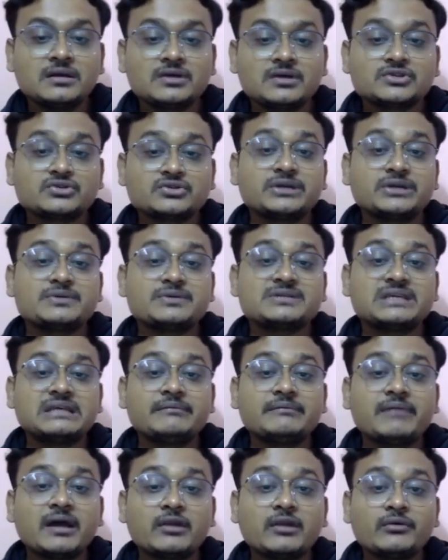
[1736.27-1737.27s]
So it was
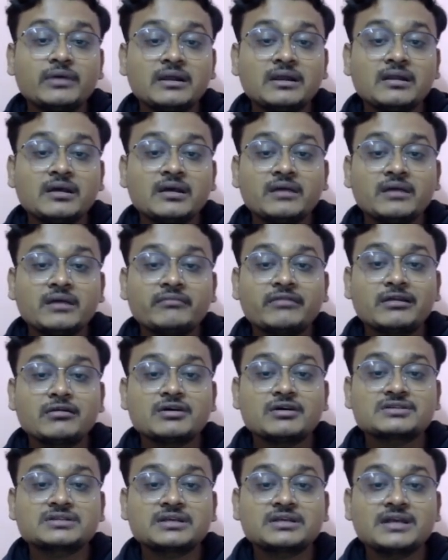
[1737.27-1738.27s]
Immanuel
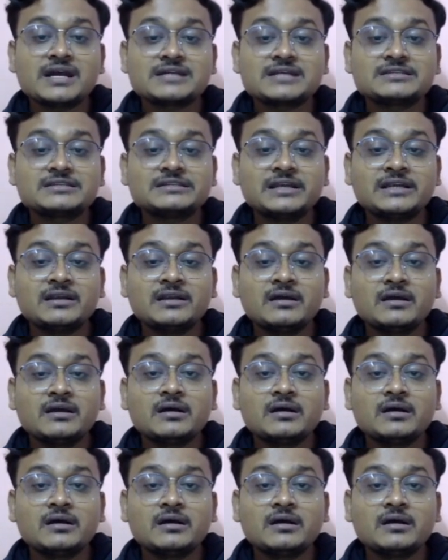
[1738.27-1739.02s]
Belkowski has written